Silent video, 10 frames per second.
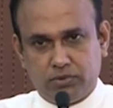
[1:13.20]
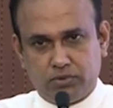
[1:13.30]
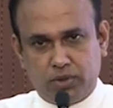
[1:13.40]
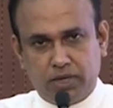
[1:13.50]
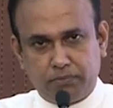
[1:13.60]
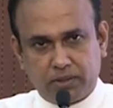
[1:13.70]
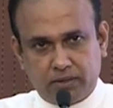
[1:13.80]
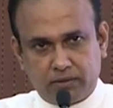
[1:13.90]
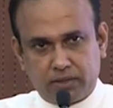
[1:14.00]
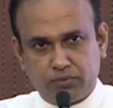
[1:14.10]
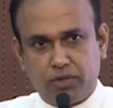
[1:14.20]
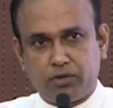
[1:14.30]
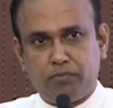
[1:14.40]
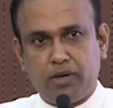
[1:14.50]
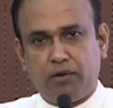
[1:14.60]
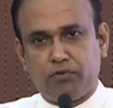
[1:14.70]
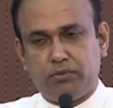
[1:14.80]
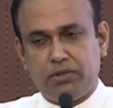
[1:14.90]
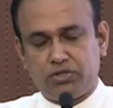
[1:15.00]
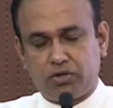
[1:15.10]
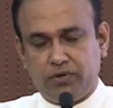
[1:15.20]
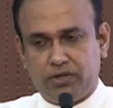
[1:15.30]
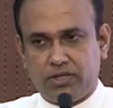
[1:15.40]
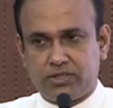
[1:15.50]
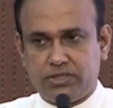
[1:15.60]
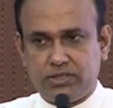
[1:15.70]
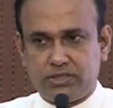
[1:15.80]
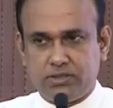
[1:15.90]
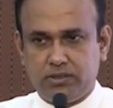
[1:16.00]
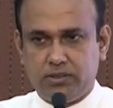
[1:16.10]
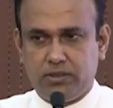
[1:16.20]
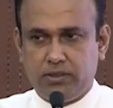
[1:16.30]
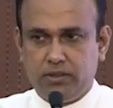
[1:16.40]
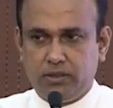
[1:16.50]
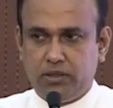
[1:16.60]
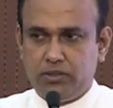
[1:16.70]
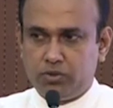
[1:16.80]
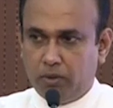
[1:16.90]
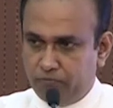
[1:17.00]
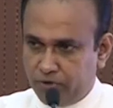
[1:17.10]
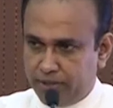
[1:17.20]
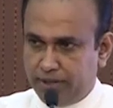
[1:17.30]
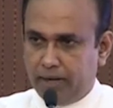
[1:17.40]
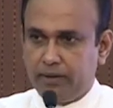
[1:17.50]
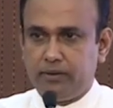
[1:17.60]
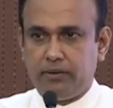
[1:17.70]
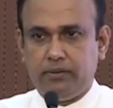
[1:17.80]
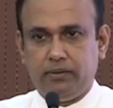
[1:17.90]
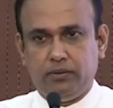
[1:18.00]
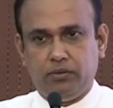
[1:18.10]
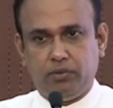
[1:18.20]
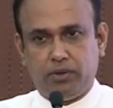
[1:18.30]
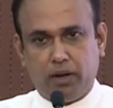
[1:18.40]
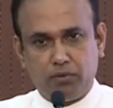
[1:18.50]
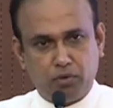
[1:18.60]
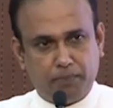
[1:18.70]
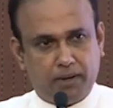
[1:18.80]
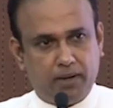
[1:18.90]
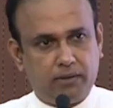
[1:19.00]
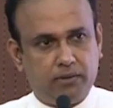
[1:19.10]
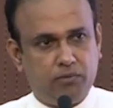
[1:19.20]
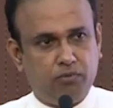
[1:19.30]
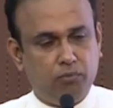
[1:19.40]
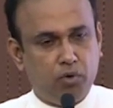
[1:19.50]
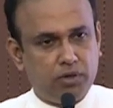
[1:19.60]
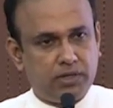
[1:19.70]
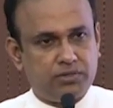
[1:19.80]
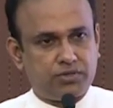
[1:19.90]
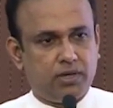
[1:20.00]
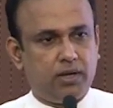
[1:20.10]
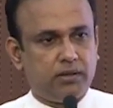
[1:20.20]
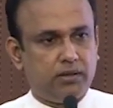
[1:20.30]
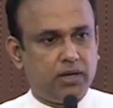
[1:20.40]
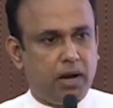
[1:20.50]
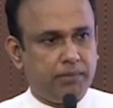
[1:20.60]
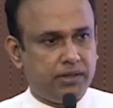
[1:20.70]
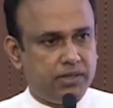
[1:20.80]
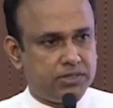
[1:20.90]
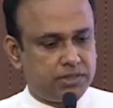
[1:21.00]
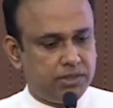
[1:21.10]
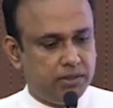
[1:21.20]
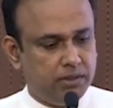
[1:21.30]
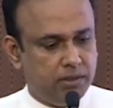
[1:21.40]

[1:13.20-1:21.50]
So let me congratulate on behalf of the Ministry of Industries, a job well done. You have done your part, you have molded the Sri Lankan garment industry.